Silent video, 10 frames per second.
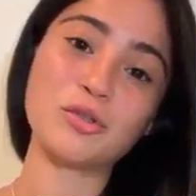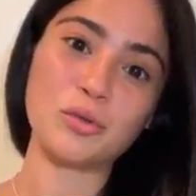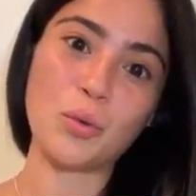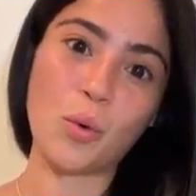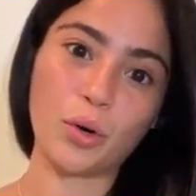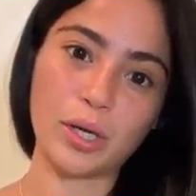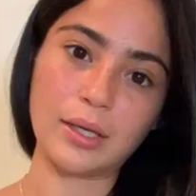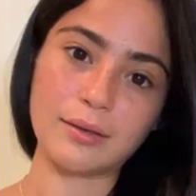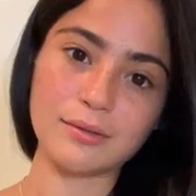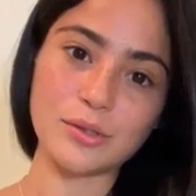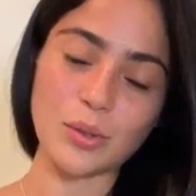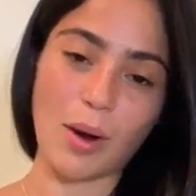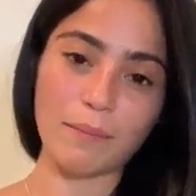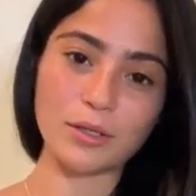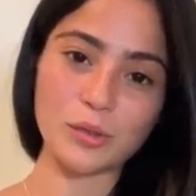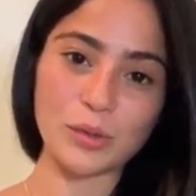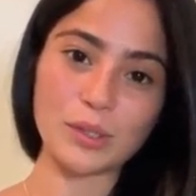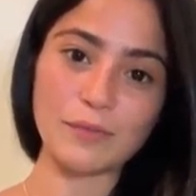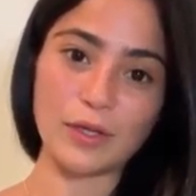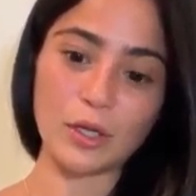snoring so i'm gonna do
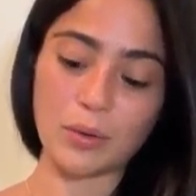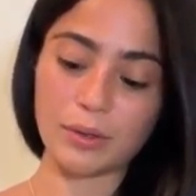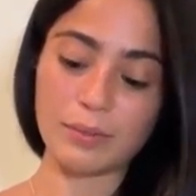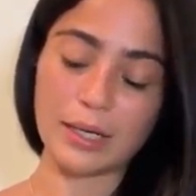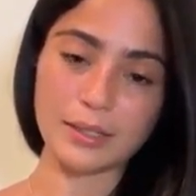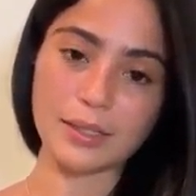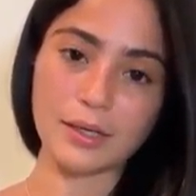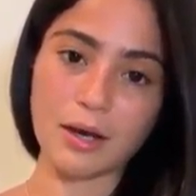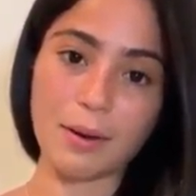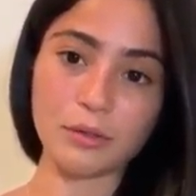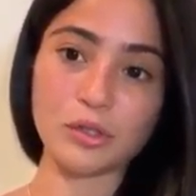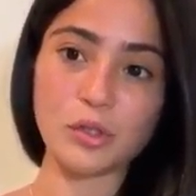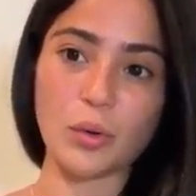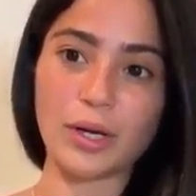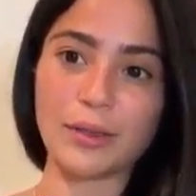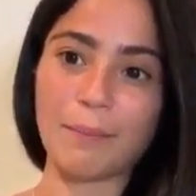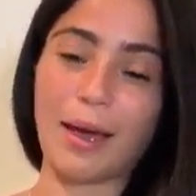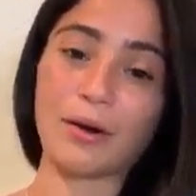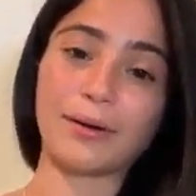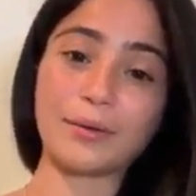this video and mila's gonna come out snoring in the
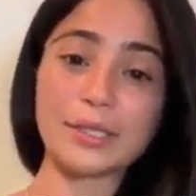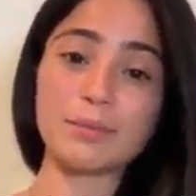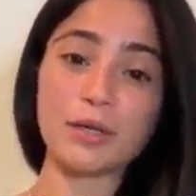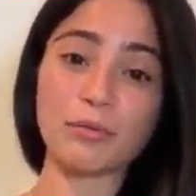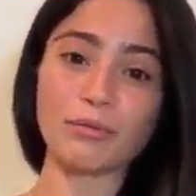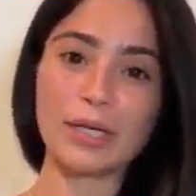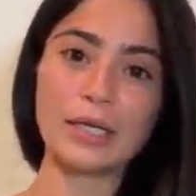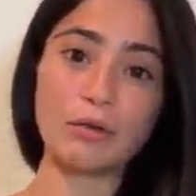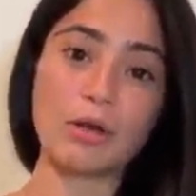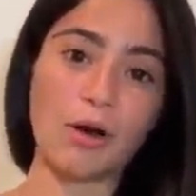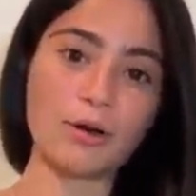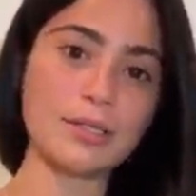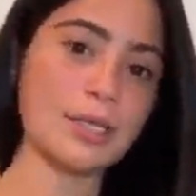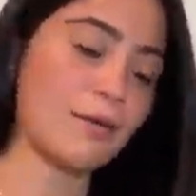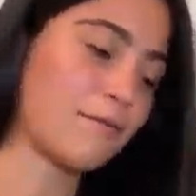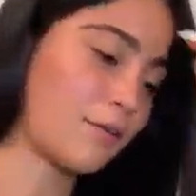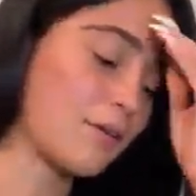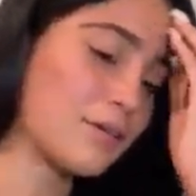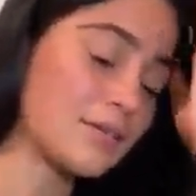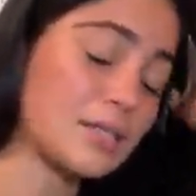background it's been a really long day for
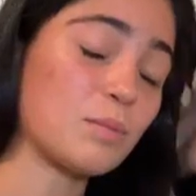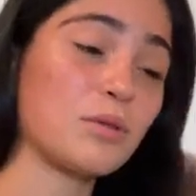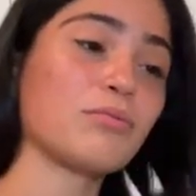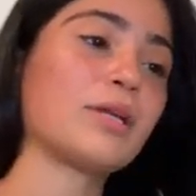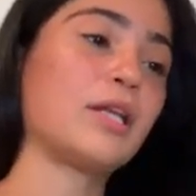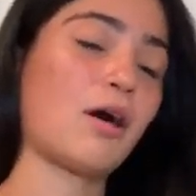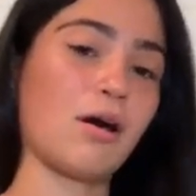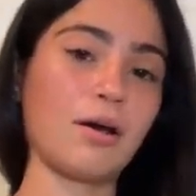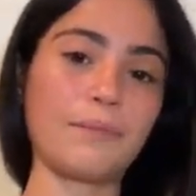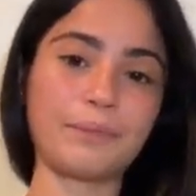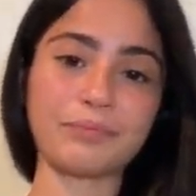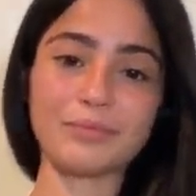us it's been really long